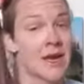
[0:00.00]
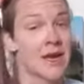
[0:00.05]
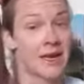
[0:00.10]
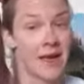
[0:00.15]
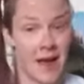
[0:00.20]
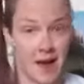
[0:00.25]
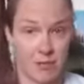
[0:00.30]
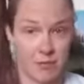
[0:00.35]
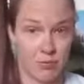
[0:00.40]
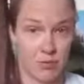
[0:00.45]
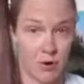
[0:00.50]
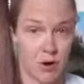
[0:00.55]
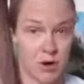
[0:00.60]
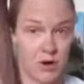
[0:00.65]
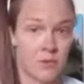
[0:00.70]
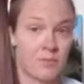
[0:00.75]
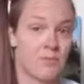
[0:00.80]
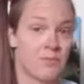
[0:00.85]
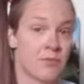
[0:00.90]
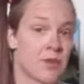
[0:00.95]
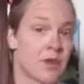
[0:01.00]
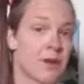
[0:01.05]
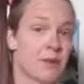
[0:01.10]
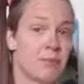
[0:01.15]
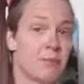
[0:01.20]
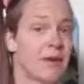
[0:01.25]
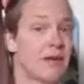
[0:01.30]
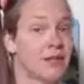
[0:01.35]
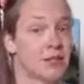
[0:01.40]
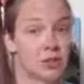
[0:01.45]
Capra
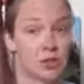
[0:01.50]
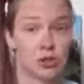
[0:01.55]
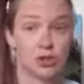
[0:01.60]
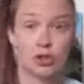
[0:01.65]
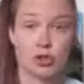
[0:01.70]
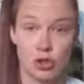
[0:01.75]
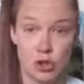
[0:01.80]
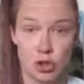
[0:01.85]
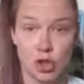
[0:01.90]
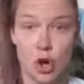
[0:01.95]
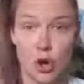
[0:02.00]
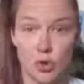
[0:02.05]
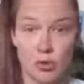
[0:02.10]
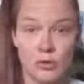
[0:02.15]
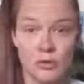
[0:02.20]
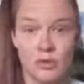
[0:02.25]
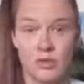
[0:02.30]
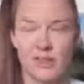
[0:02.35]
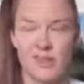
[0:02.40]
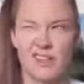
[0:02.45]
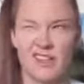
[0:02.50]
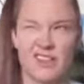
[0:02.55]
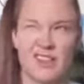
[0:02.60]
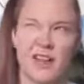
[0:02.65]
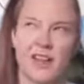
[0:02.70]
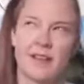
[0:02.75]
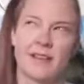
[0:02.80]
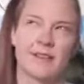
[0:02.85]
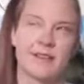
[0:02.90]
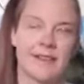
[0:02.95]
means goat in
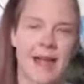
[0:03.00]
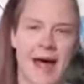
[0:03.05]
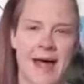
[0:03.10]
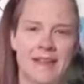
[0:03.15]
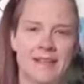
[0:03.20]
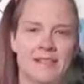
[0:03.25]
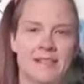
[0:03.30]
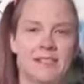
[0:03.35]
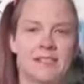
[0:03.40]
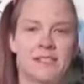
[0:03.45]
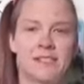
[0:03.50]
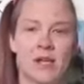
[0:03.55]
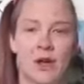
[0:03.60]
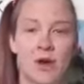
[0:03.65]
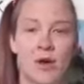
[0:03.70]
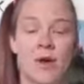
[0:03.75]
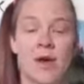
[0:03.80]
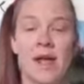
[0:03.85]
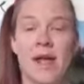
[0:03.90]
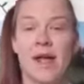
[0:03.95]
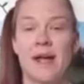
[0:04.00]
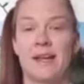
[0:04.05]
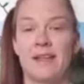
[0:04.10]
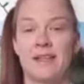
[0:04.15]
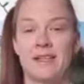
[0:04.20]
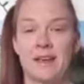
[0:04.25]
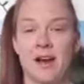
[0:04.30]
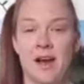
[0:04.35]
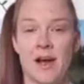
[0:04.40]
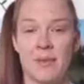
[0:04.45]
like Latin. So
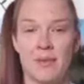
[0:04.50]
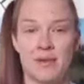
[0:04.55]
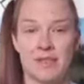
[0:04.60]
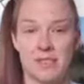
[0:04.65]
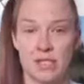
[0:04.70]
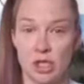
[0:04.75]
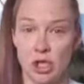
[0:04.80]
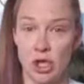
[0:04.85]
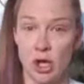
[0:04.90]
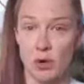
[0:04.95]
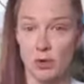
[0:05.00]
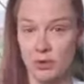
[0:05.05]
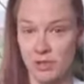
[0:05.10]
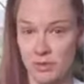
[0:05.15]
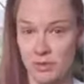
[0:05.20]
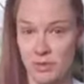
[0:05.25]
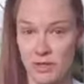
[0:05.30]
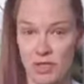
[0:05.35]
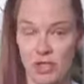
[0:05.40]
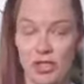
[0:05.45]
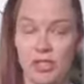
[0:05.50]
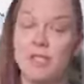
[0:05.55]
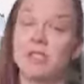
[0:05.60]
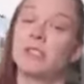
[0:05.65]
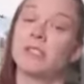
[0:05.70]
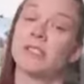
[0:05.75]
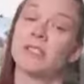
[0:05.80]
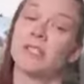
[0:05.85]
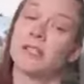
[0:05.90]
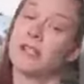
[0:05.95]
anytime it's a goat
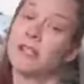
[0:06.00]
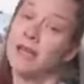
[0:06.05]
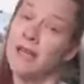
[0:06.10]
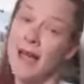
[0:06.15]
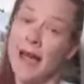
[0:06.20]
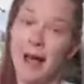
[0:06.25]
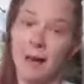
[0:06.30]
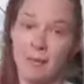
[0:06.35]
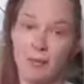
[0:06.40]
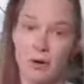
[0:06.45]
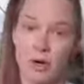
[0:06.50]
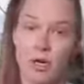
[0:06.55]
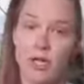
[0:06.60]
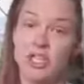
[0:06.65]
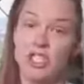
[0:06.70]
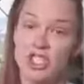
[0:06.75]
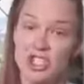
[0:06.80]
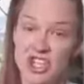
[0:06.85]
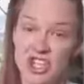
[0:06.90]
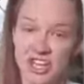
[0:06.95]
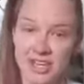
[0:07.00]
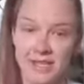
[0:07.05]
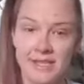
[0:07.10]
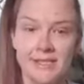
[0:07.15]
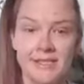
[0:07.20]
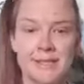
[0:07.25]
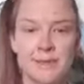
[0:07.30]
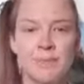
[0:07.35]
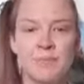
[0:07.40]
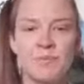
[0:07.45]
species, it's in the Capra
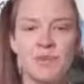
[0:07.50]
genus.